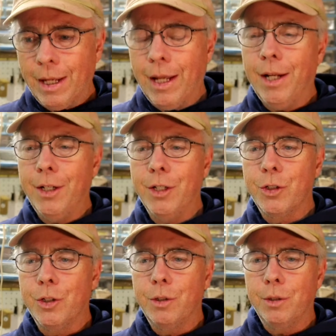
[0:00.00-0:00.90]
In
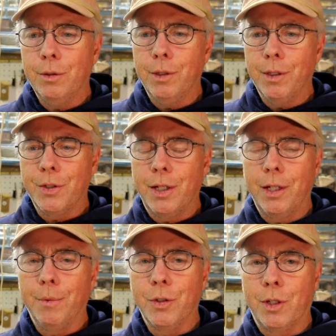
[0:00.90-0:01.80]
addition to
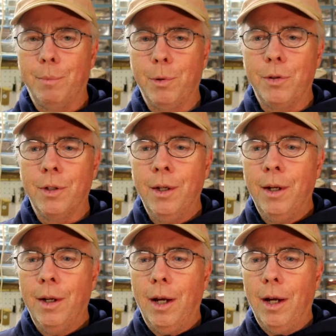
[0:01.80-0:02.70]
signing up the skippers,
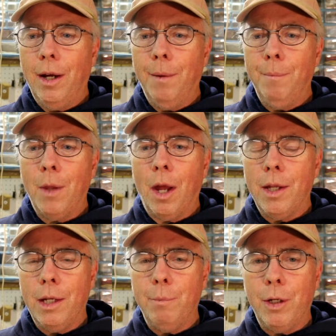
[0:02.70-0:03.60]

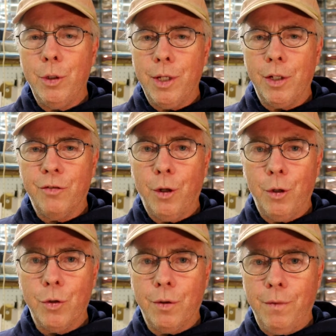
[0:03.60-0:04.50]
anybody who takes
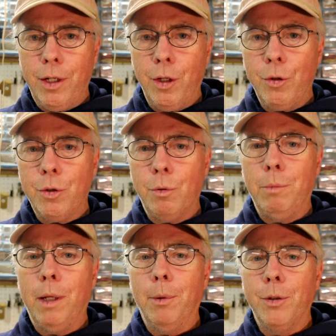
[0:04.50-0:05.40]
photos or videos
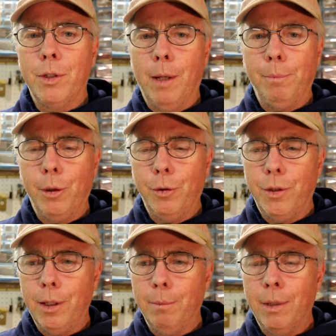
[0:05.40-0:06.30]
would be able to upload
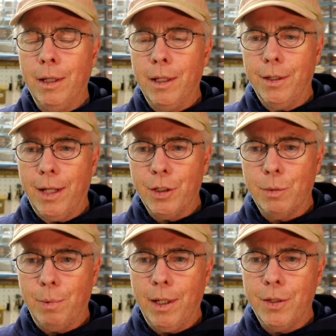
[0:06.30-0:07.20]
them into that
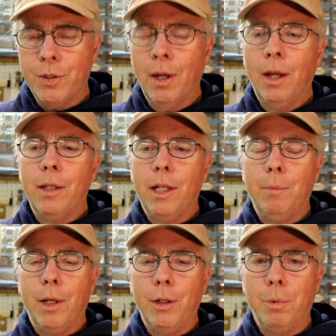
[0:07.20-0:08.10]
space.
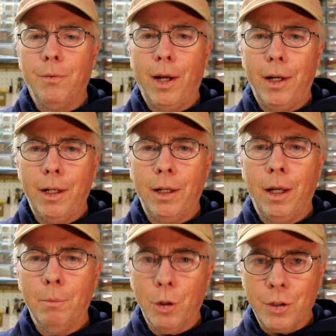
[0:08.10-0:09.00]
Anybody providing
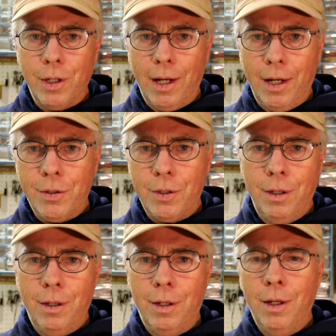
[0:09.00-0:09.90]
merchandise
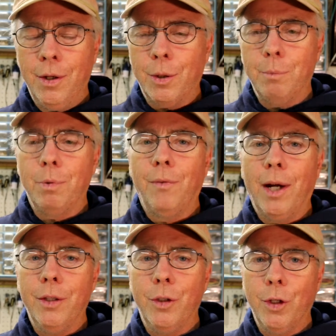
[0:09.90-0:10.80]
can
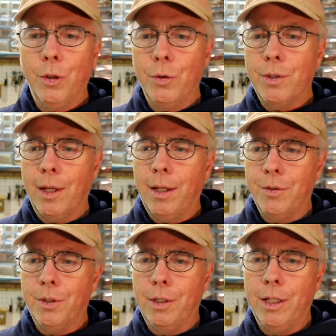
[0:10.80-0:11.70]
provide those
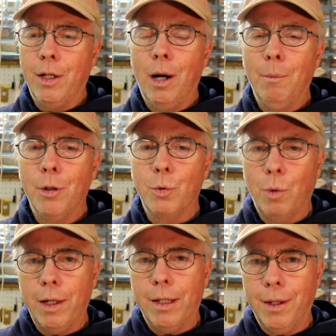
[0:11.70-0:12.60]
as an e-commerce
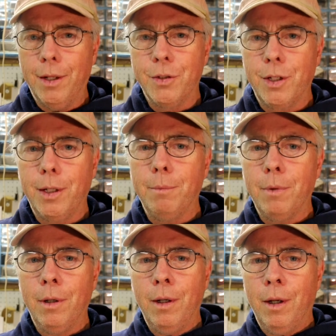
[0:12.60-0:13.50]
right in that
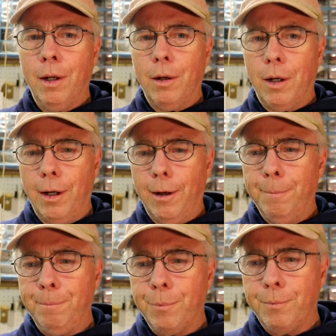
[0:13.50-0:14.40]
same
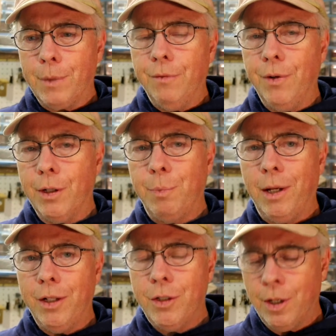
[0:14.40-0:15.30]
event
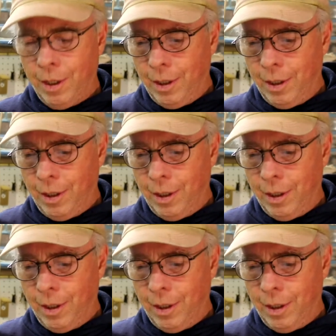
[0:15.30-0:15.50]
page.